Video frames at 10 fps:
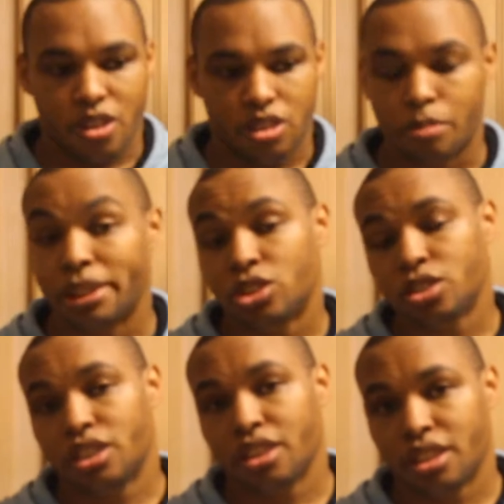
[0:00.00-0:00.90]
some
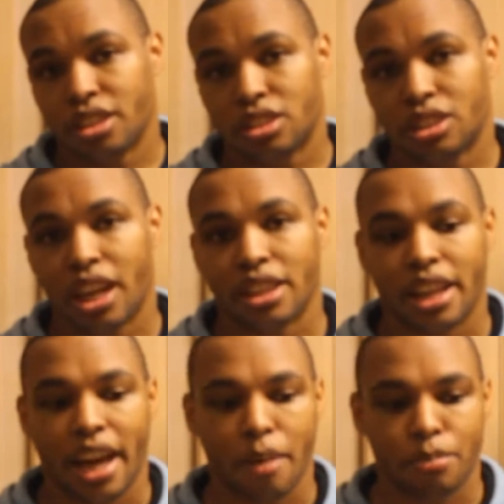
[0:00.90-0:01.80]
interesting things that,
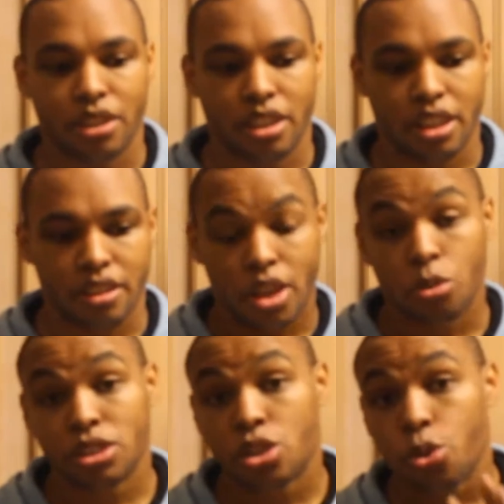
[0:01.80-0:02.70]
that happened. And there
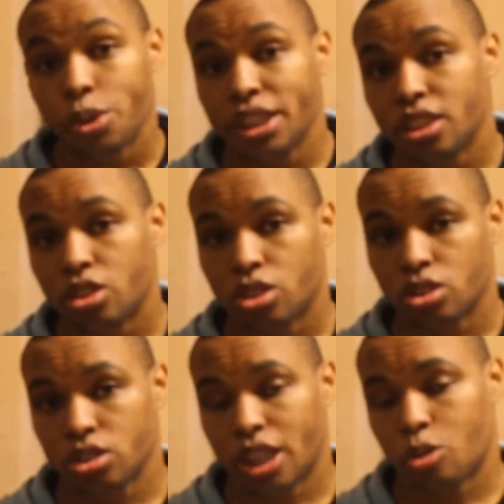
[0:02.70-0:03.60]
was three
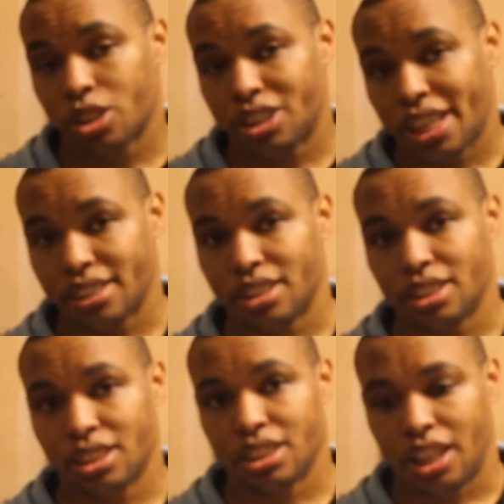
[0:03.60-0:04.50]
girls that were
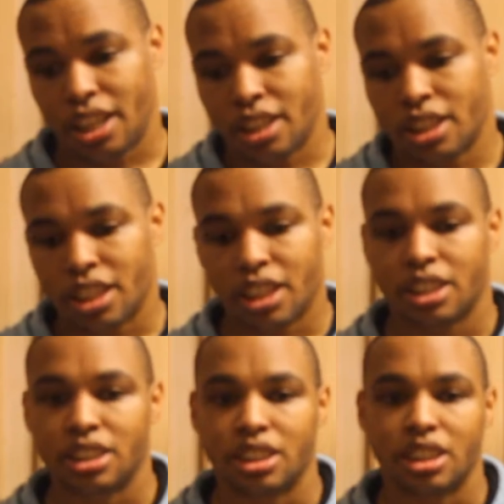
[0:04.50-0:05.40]
dancing in
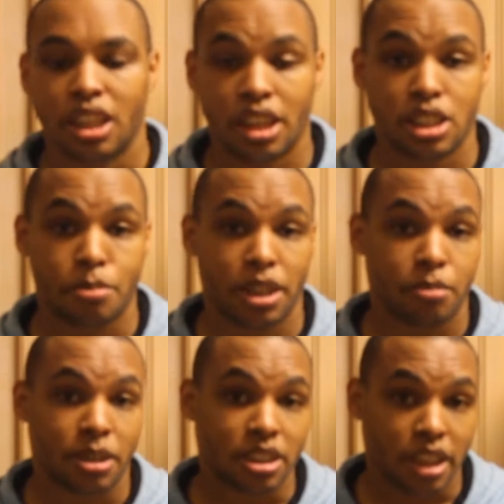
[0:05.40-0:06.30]
the
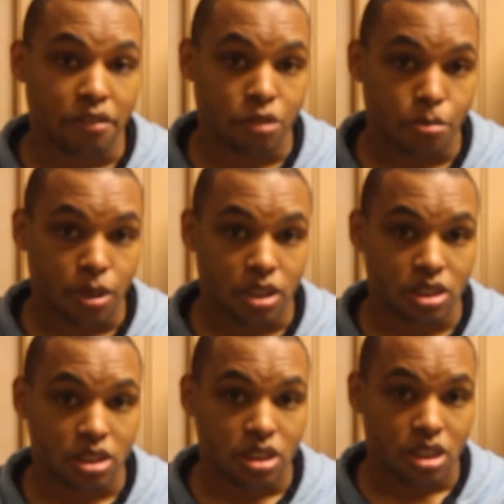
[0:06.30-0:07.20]
ESPN Monday Night
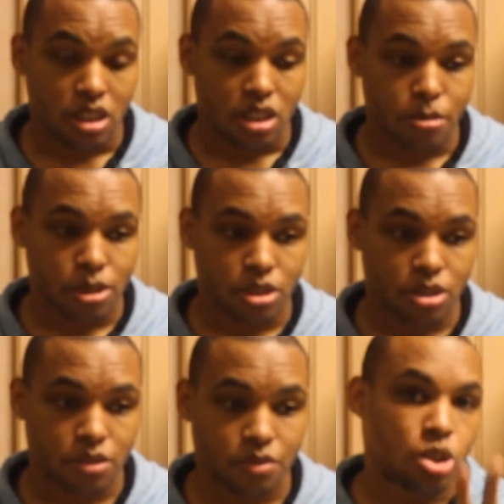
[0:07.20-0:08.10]
Football
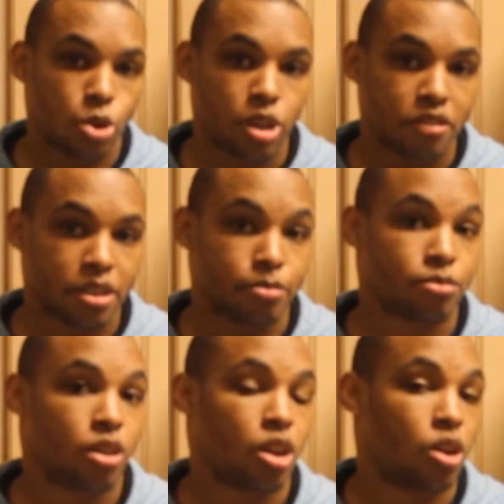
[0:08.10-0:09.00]
commercial. Two of
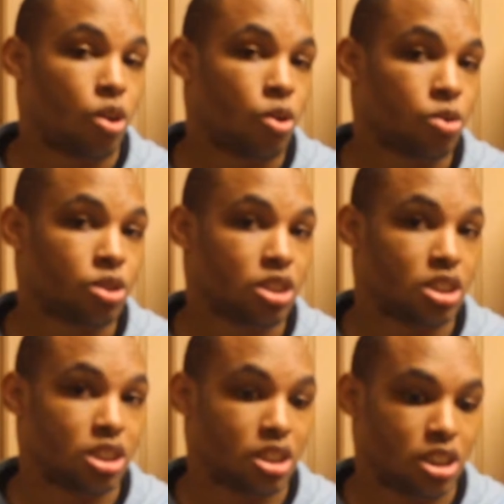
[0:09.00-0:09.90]
them only
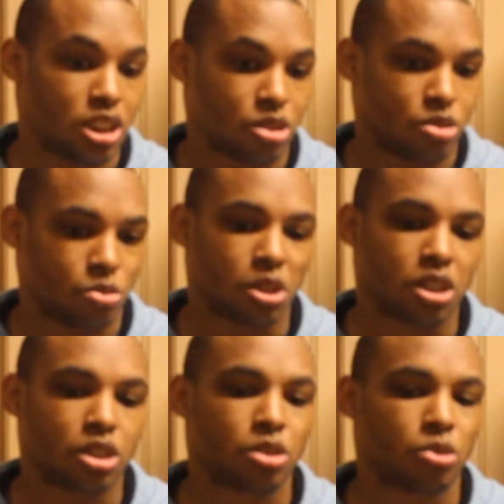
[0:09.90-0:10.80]

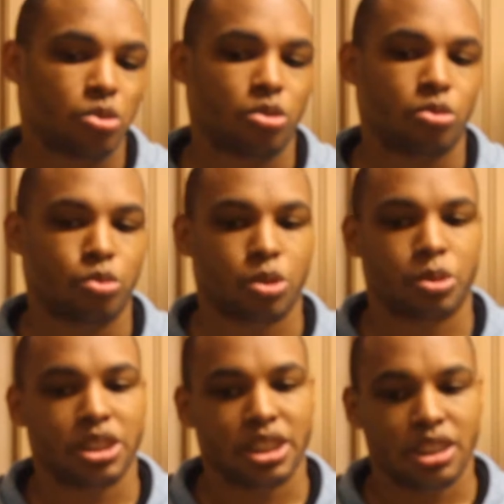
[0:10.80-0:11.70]
were were
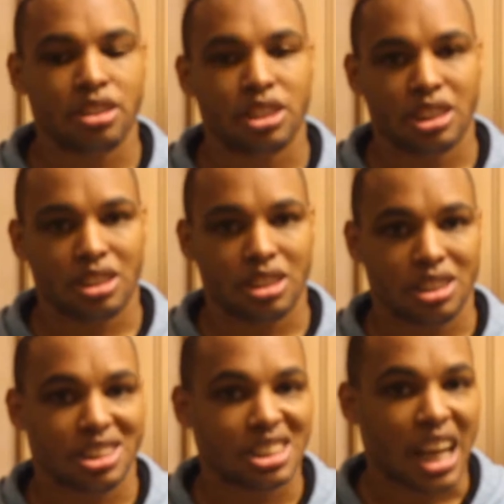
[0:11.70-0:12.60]
really
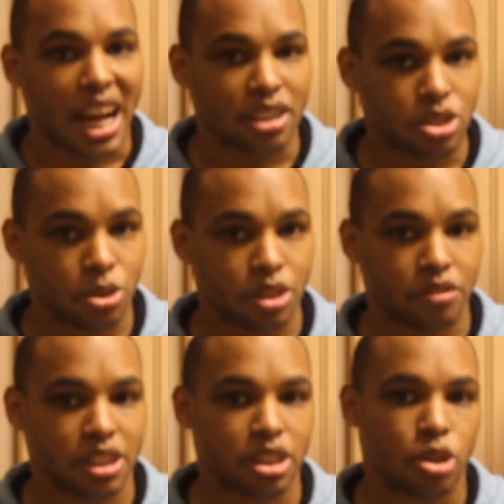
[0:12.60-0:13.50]
shot during the
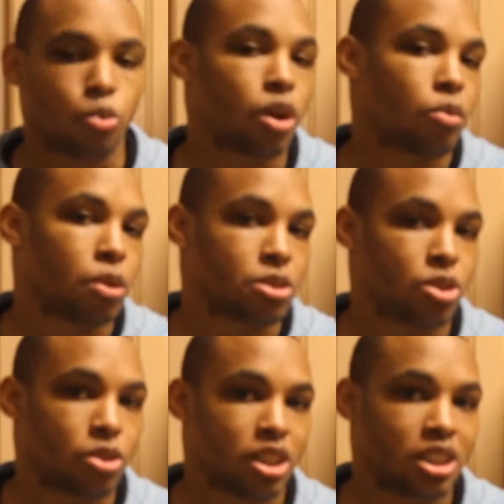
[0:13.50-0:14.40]
video. What what was
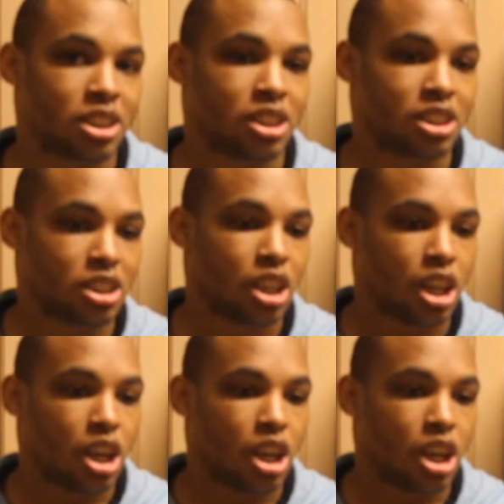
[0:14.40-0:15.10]
going on is